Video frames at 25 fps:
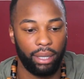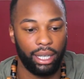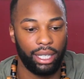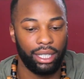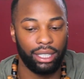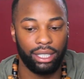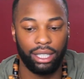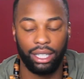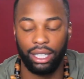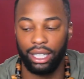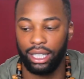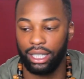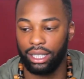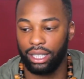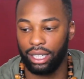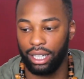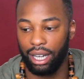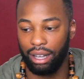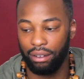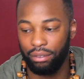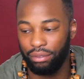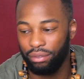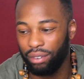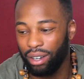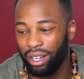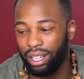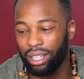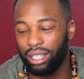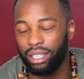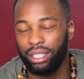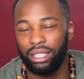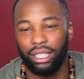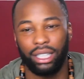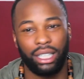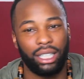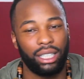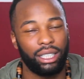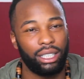interlinks and have
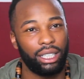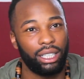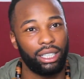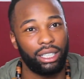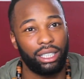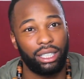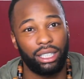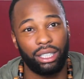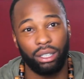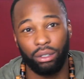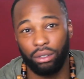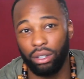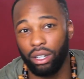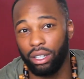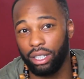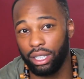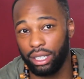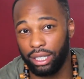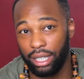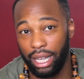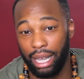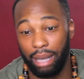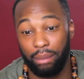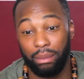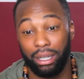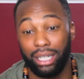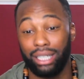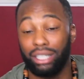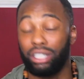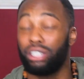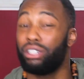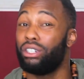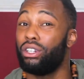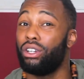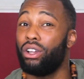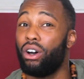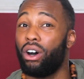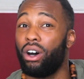fun, it's still not the same, and it's
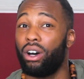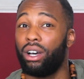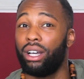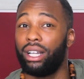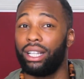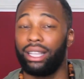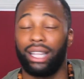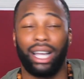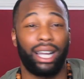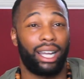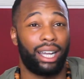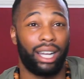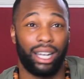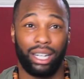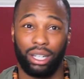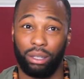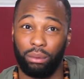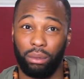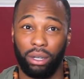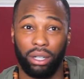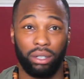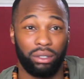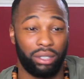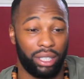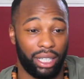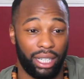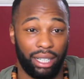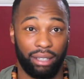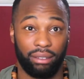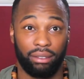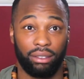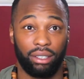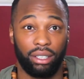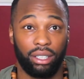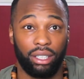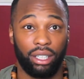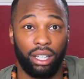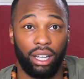not that kind of world
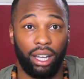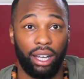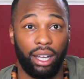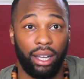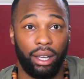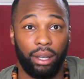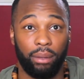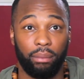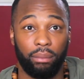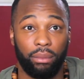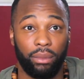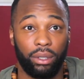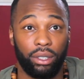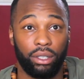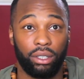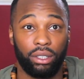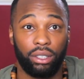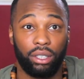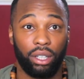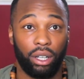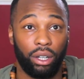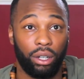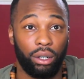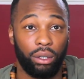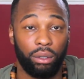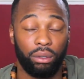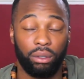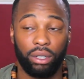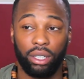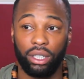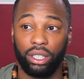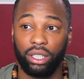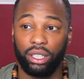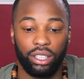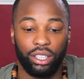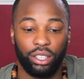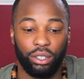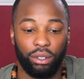yet.
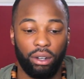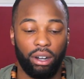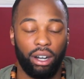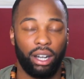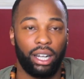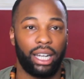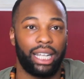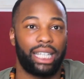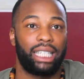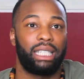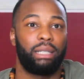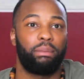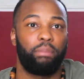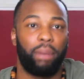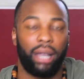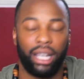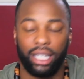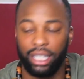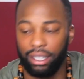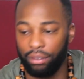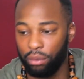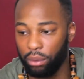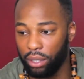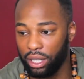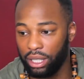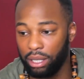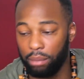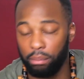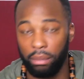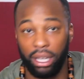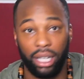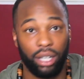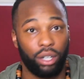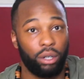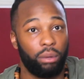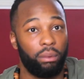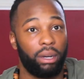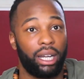So you can't expect everyone to
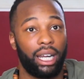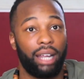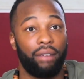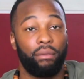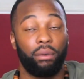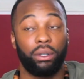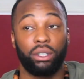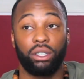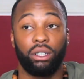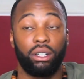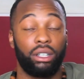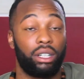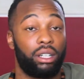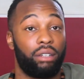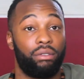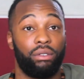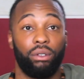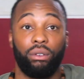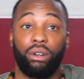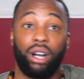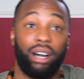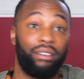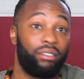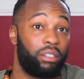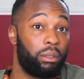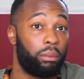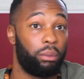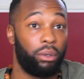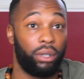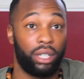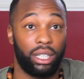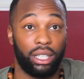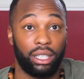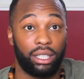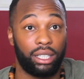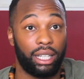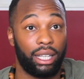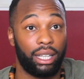mingle when everyone's not going to feel comfortable
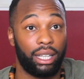in